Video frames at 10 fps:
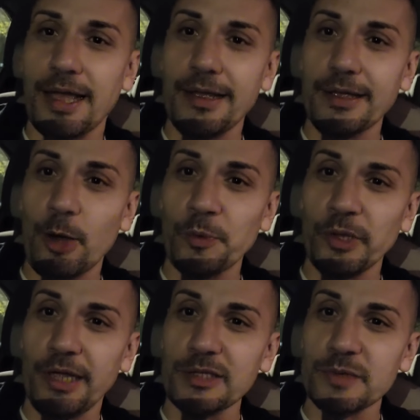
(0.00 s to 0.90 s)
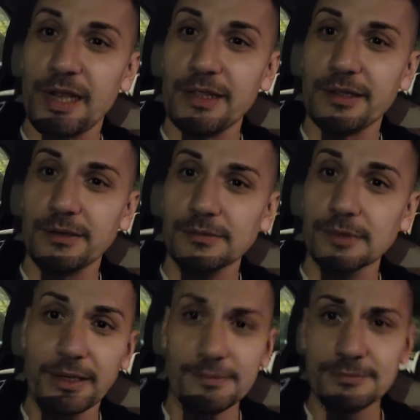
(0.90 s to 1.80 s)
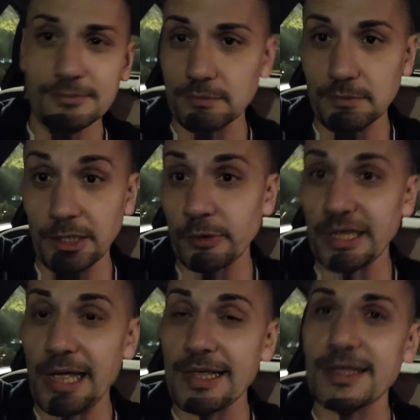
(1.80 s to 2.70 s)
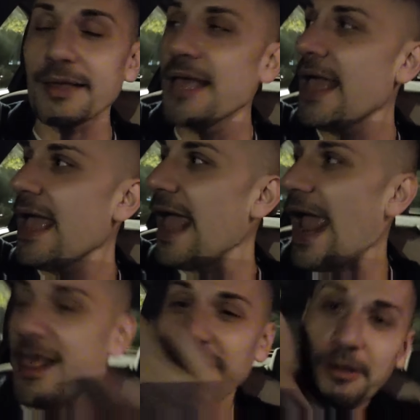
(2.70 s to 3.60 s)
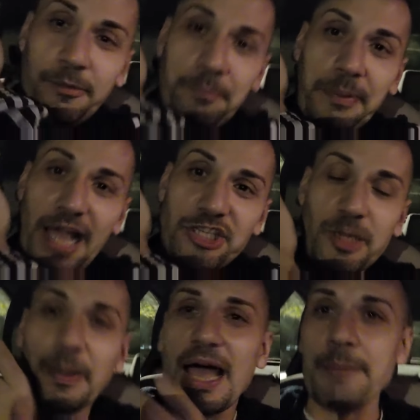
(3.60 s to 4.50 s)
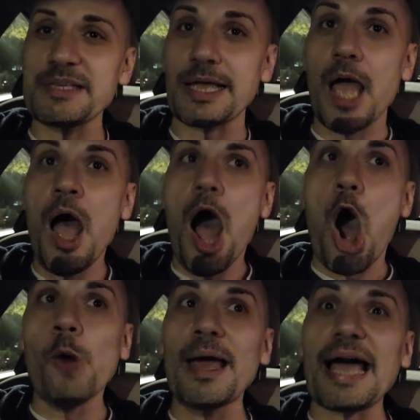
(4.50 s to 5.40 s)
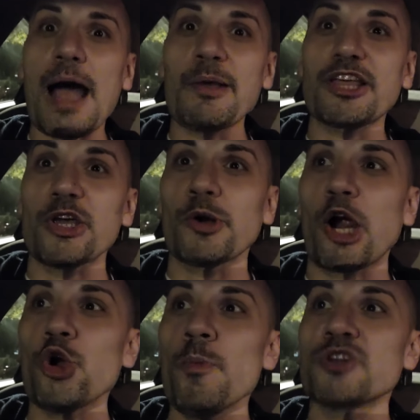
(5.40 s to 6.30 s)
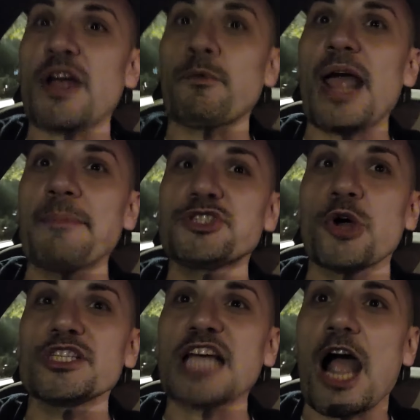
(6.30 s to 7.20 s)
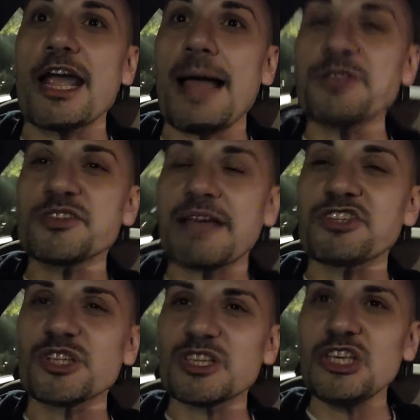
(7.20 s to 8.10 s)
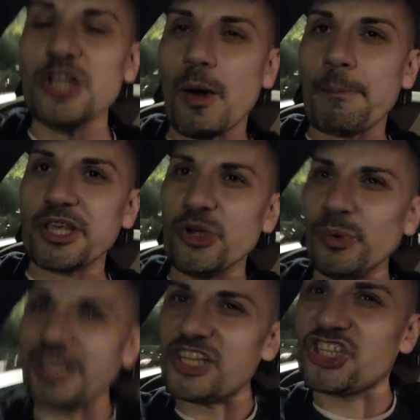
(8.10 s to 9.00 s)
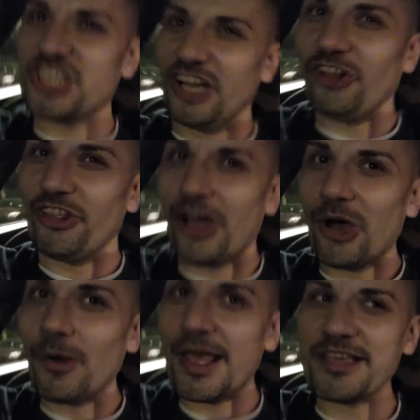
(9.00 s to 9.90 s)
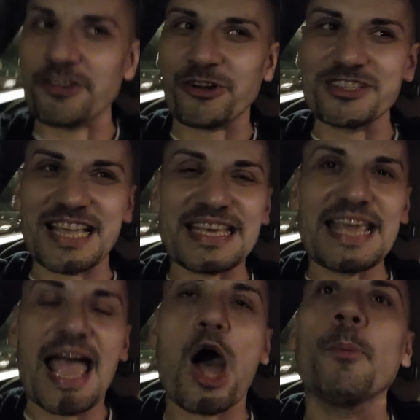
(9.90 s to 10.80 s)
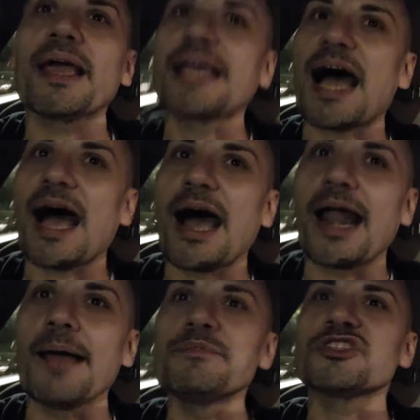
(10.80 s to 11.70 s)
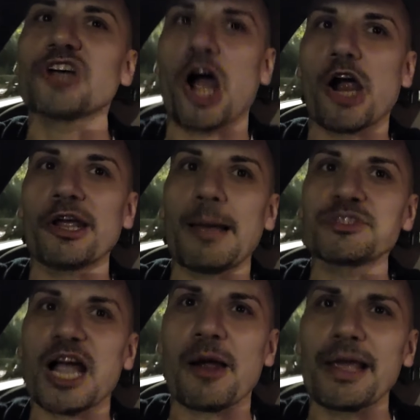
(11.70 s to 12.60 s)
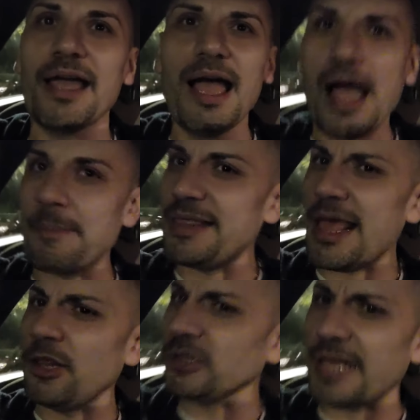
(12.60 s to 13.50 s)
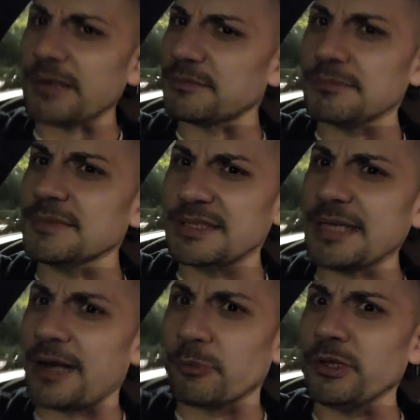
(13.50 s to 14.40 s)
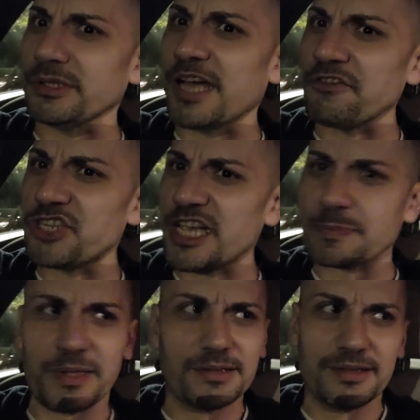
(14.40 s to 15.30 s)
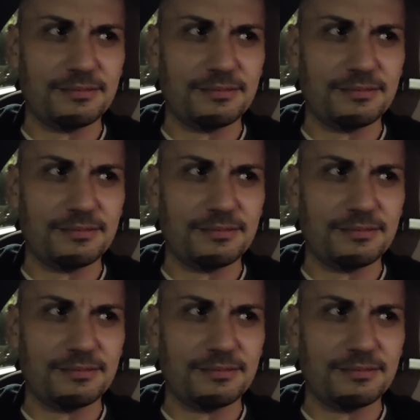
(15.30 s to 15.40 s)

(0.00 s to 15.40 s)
I help you ladies with anything? Like, literally anything. And the black chick behind me is like, Oh my God, we thought you were our Uber driver. We, I'm so sorry. I'm so sorry. She goes, You know what? But you're really chill though. And the other girl's like, Yeah, oh my God. I'm sorry. I'm sorry. I mean, they looked like kind of real tough chicks, but